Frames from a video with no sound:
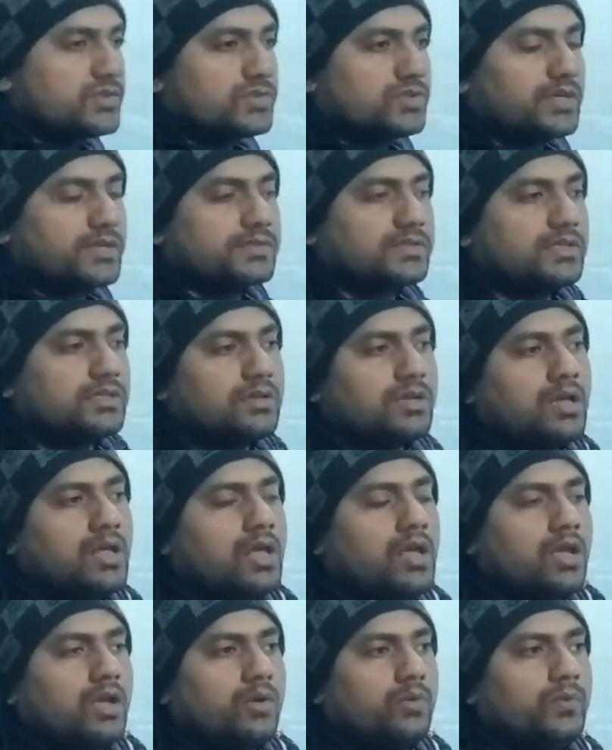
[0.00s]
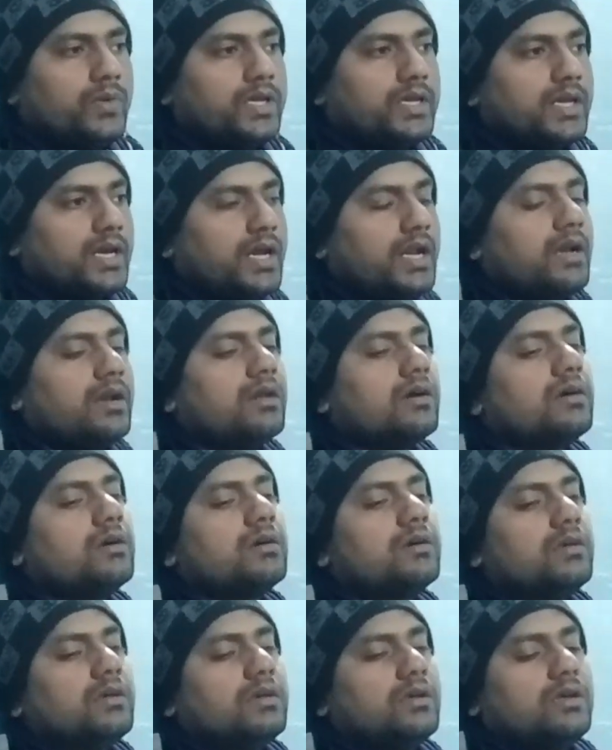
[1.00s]
instruction, we can
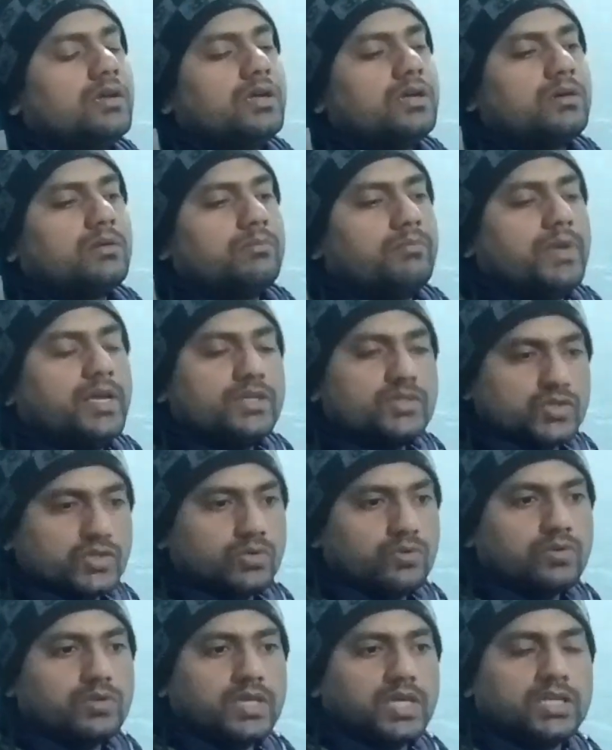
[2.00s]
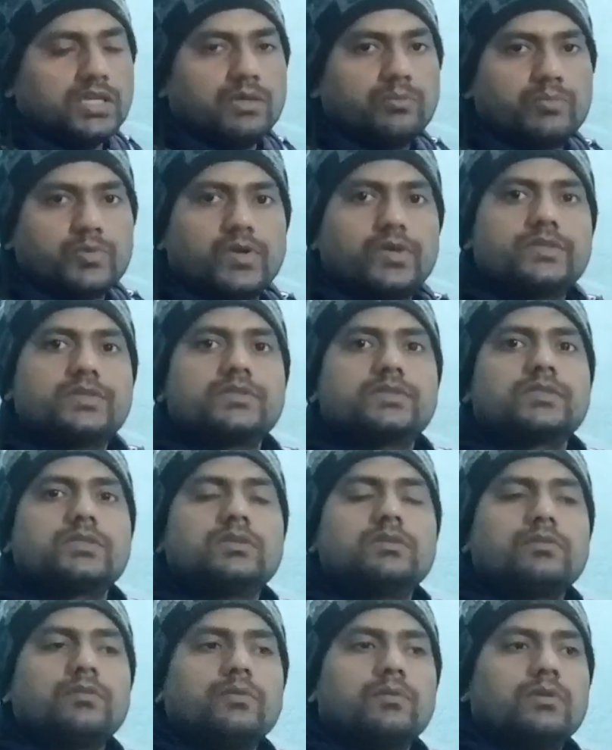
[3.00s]
make sure that the
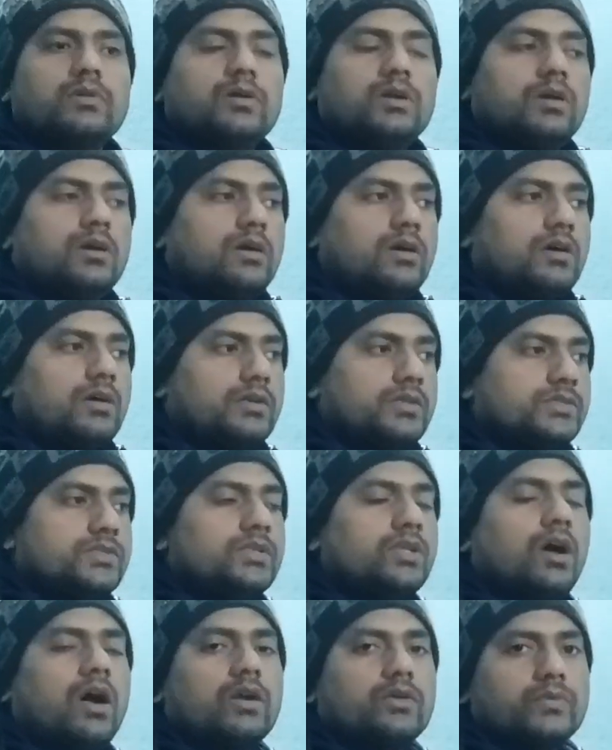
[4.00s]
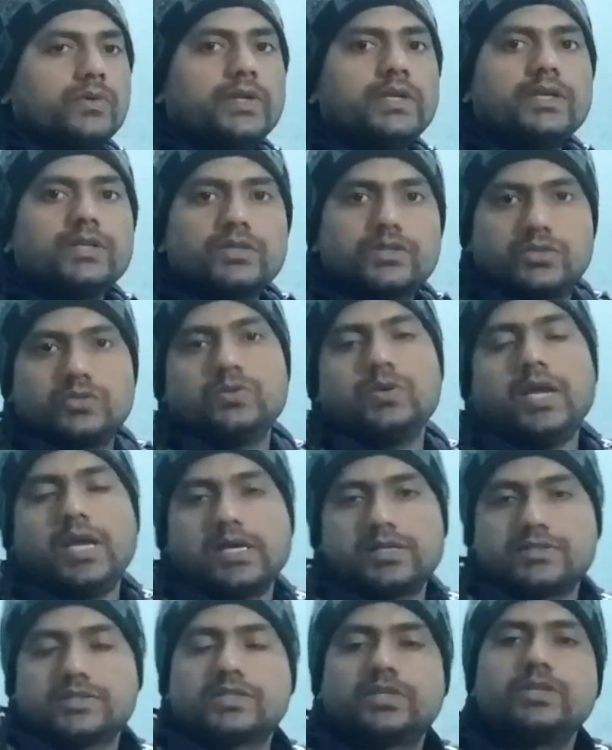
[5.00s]
processor is not going to
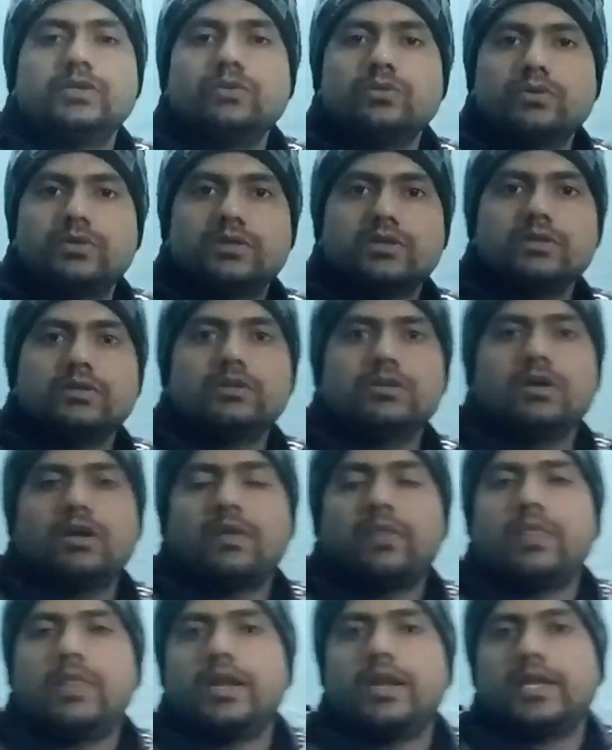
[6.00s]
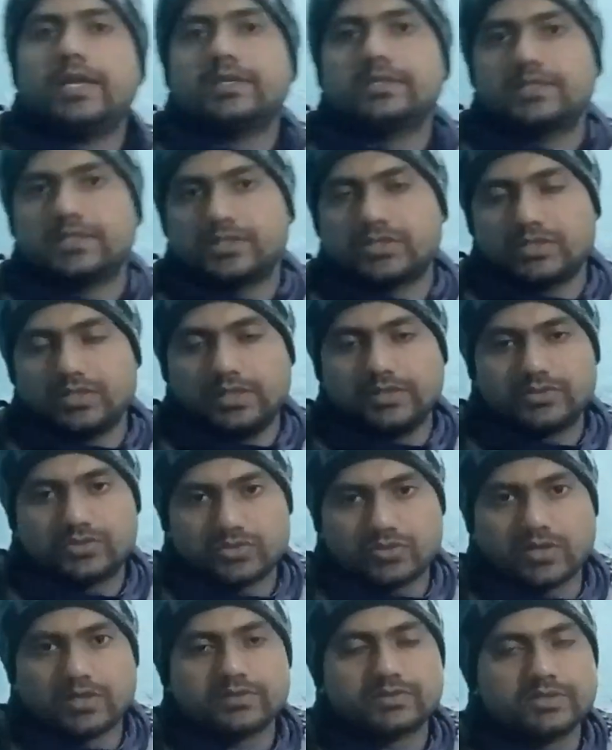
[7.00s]
execute the next
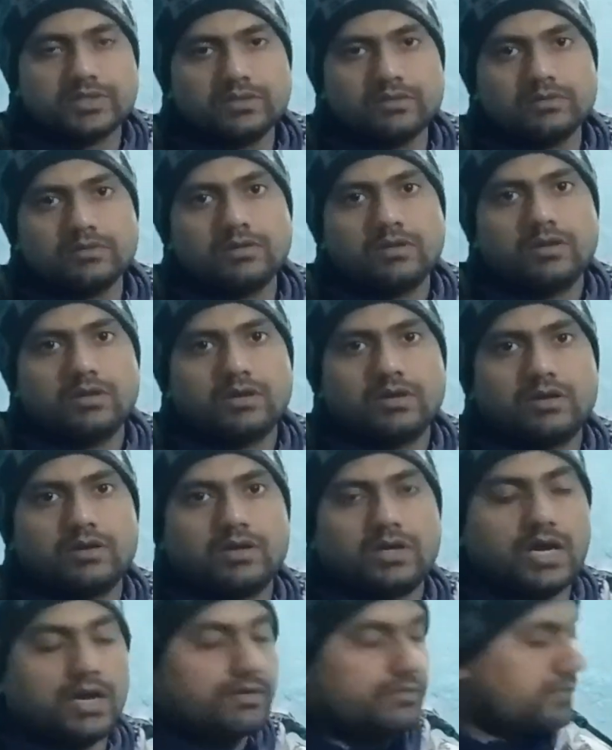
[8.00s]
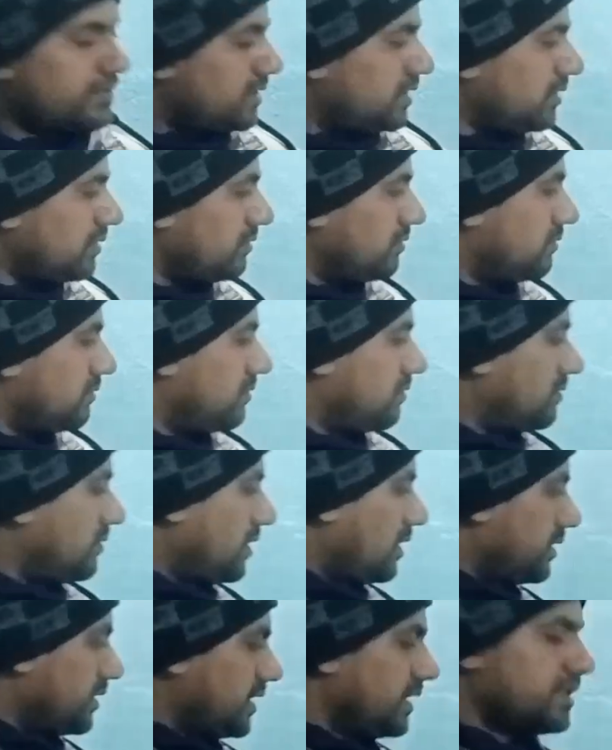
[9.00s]
instruction after
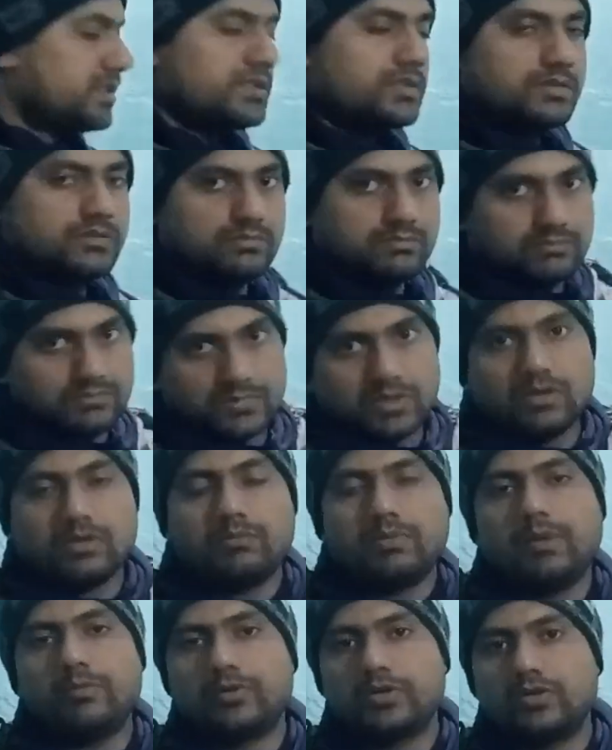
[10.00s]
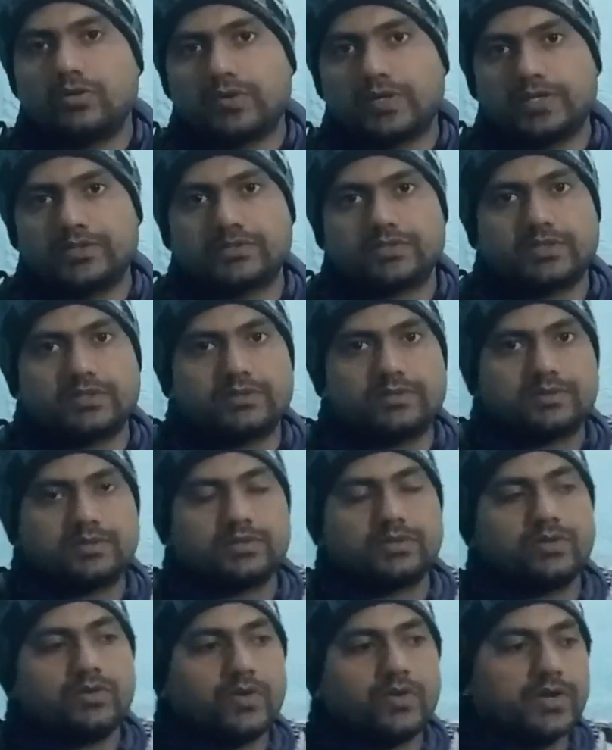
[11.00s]
this memory location.
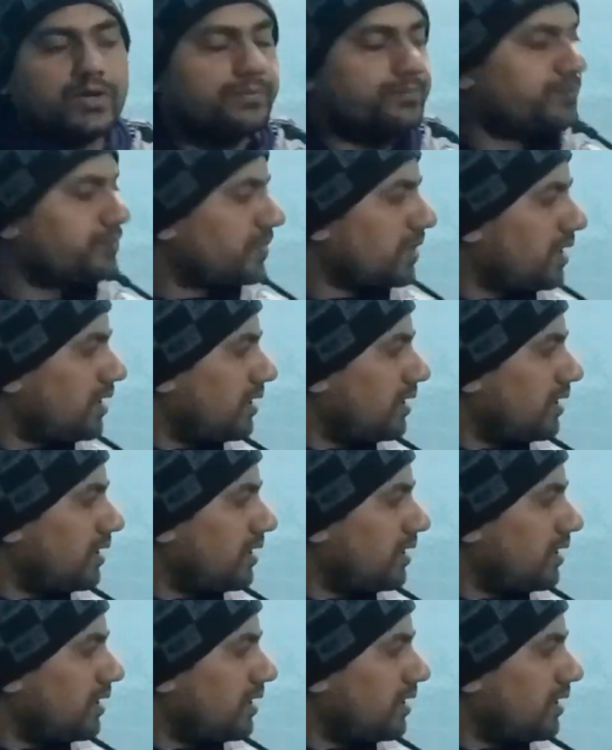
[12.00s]
Okay.